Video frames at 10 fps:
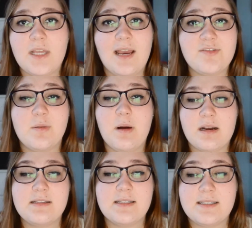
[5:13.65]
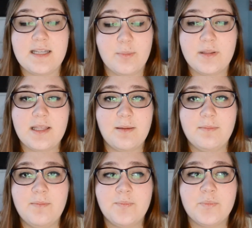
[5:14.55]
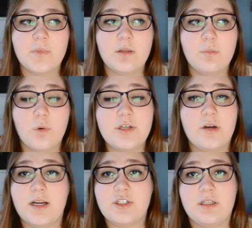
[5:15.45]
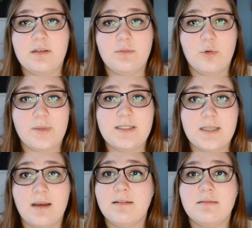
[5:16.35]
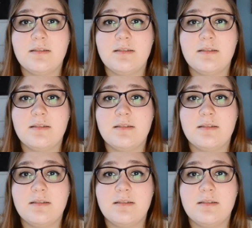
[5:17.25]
After Modest is done with them, one Direction will be done.